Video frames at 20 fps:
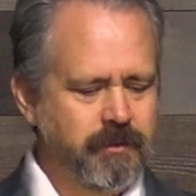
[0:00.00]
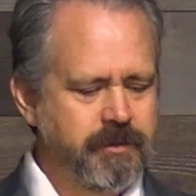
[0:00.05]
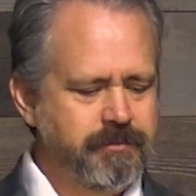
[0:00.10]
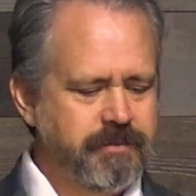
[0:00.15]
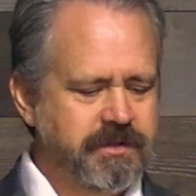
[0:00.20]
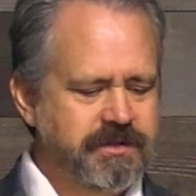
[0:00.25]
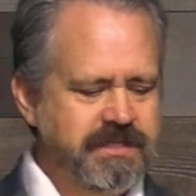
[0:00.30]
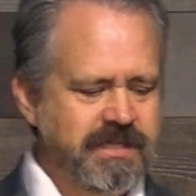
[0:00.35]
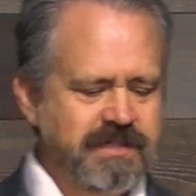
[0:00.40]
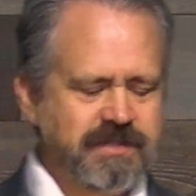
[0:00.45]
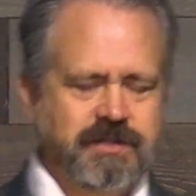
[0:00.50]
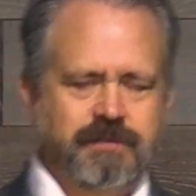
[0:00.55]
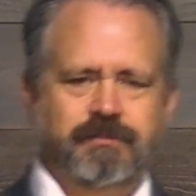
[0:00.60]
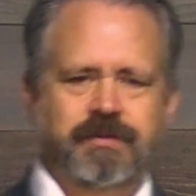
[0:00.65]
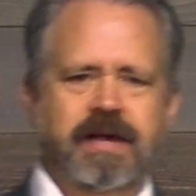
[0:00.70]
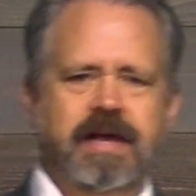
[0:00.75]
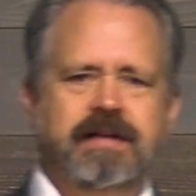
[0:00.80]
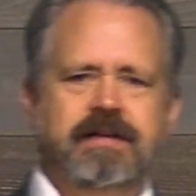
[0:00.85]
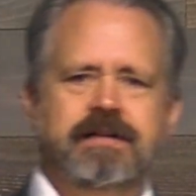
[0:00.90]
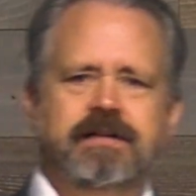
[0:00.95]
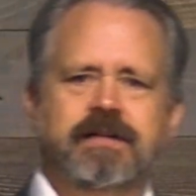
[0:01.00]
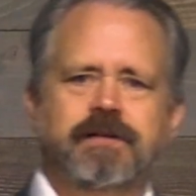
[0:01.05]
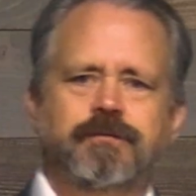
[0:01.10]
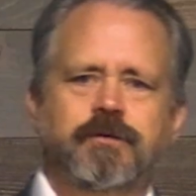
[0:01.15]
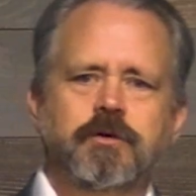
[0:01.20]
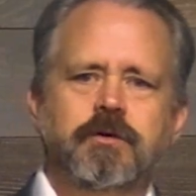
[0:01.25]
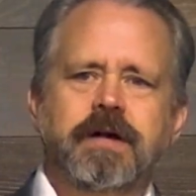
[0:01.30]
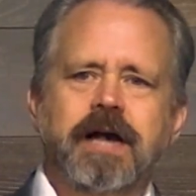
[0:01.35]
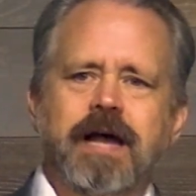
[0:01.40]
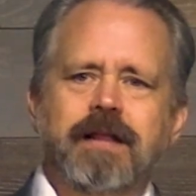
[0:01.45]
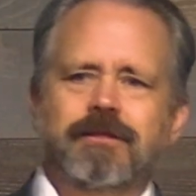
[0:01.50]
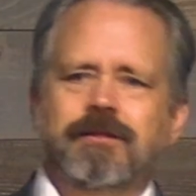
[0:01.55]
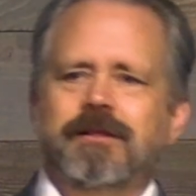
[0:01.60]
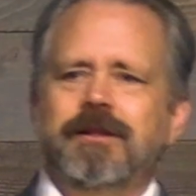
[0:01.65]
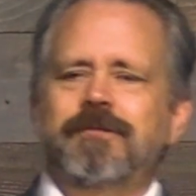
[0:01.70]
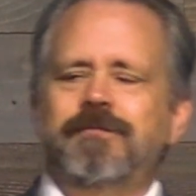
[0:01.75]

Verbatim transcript: We participated. If you got,